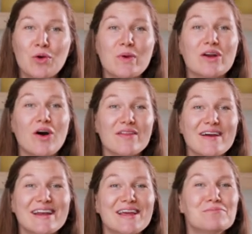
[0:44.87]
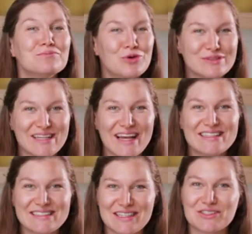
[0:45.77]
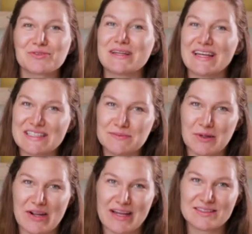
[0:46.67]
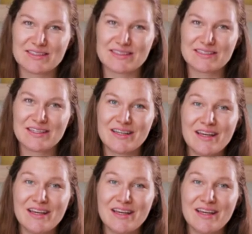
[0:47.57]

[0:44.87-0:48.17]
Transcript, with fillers: We call that a multi-sensory experience.